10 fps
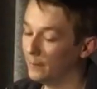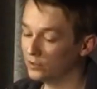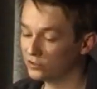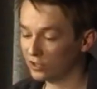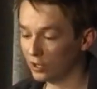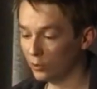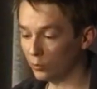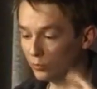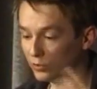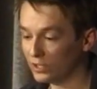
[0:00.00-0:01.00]

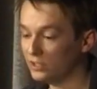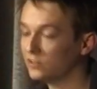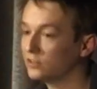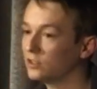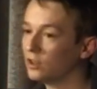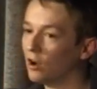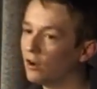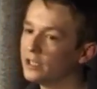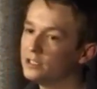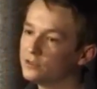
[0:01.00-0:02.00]
So these
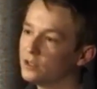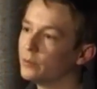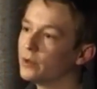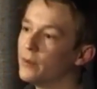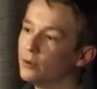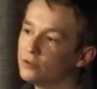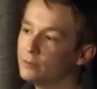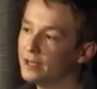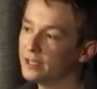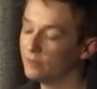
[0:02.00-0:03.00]
kind of dumb components
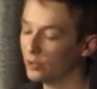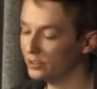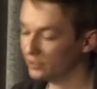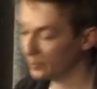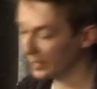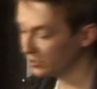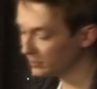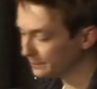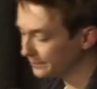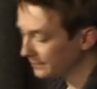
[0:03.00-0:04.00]
make it very easy to manage.
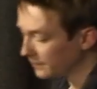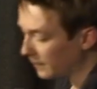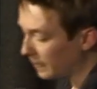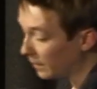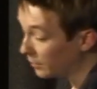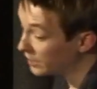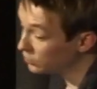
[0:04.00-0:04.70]
The